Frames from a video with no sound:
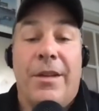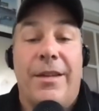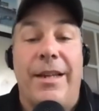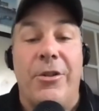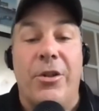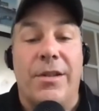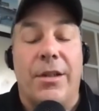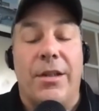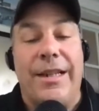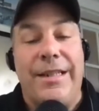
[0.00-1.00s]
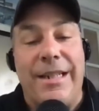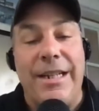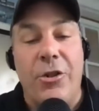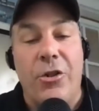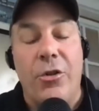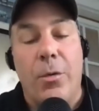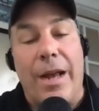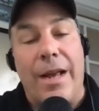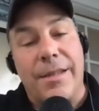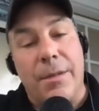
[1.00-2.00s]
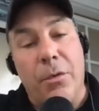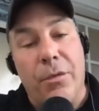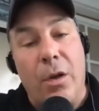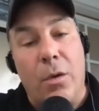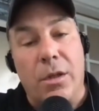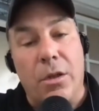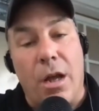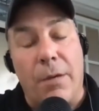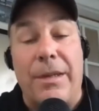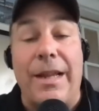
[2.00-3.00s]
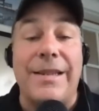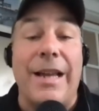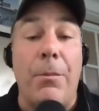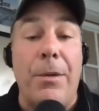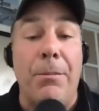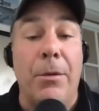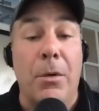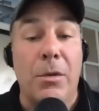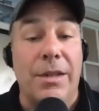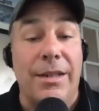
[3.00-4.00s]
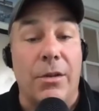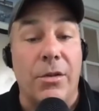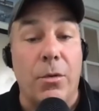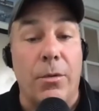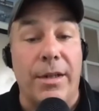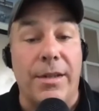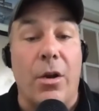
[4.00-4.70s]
They teach you as the movie goes along, but that's how people mostly tell stories.